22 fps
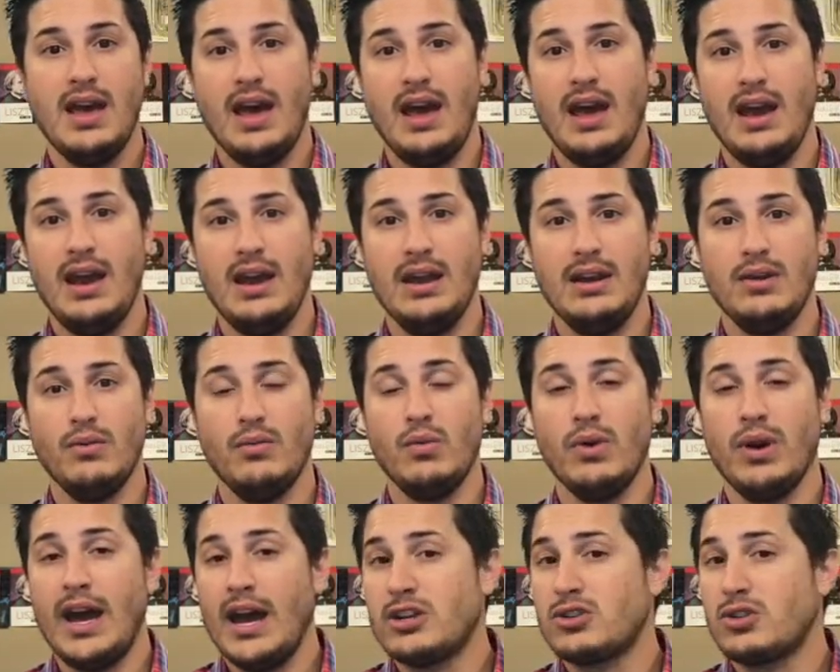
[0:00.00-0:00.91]
and
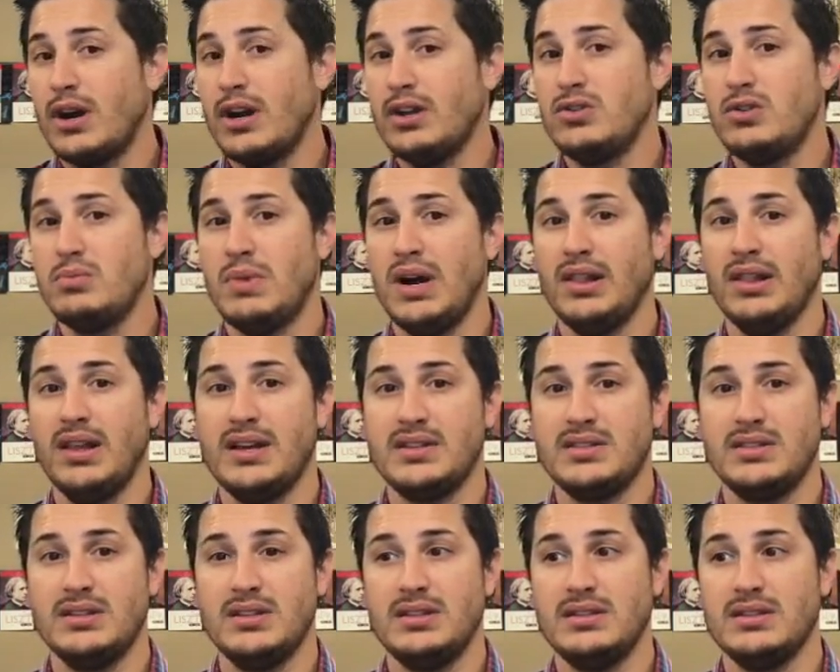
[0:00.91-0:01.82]
when I try to do my
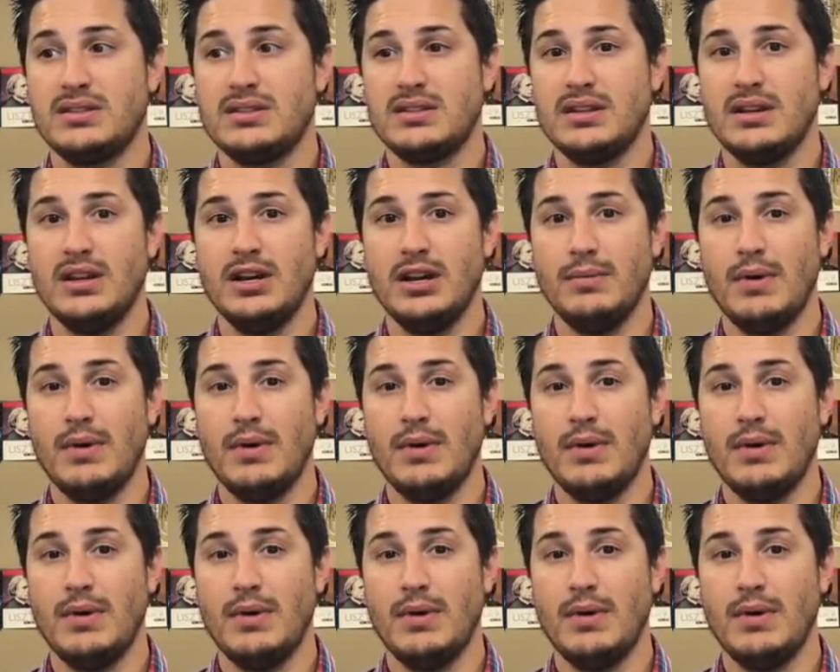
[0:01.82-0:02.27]
lessons,